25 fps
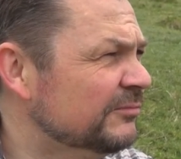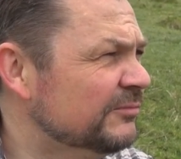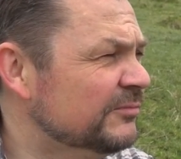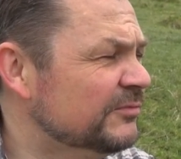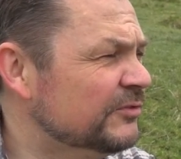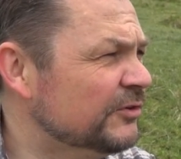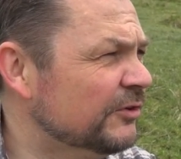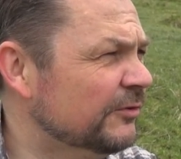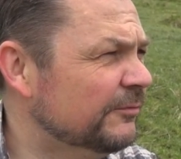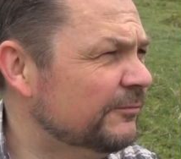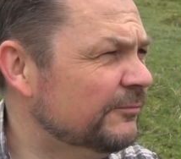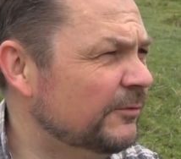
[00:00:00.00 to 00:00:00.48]

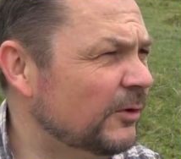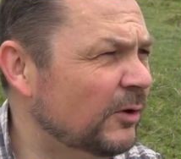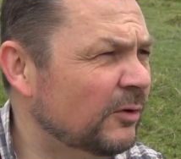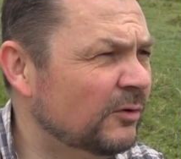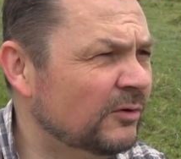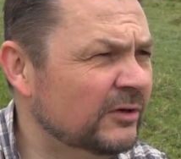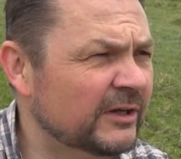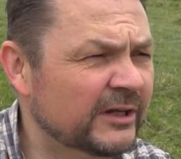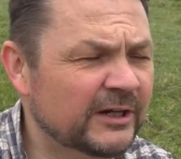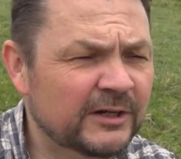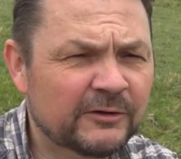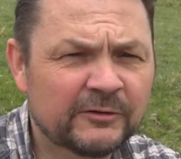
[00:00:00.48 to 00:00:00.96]
sort of
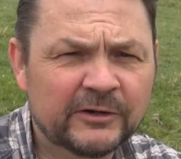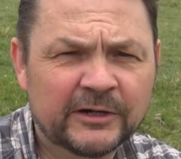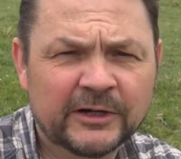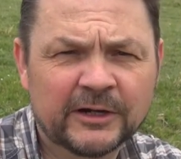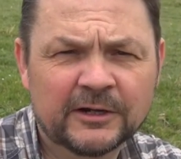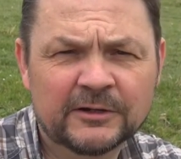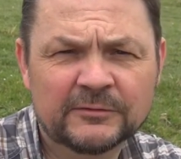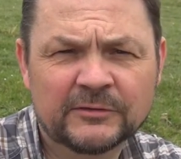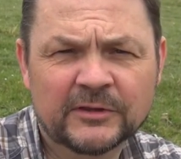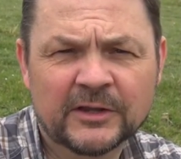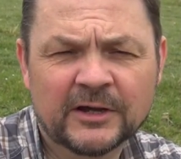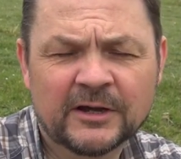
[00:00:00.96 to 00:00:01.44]
fog lingering
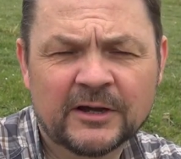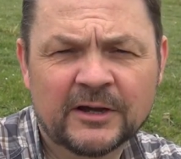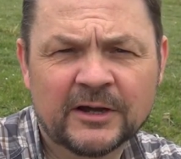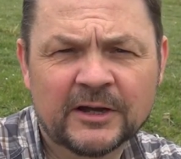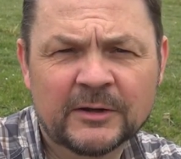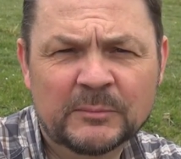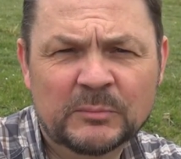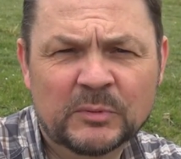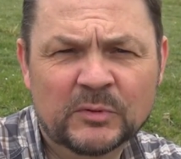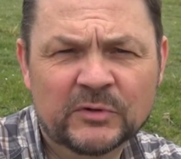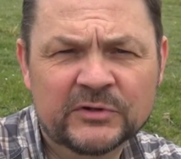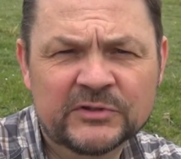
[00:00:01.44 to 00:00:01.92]
over the
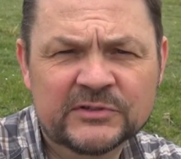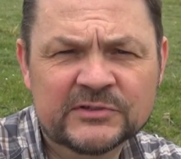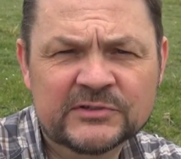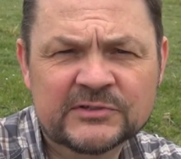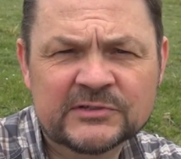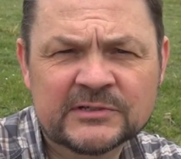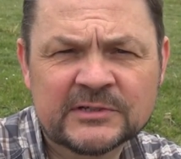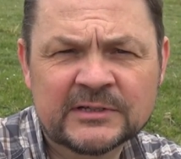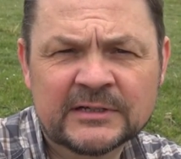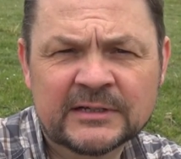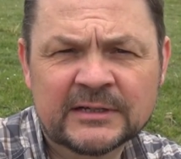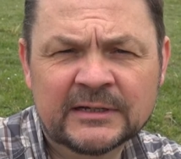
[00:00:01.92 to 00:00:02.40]
higher
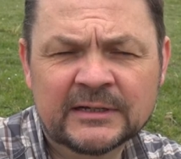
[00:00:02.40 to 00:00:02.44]
points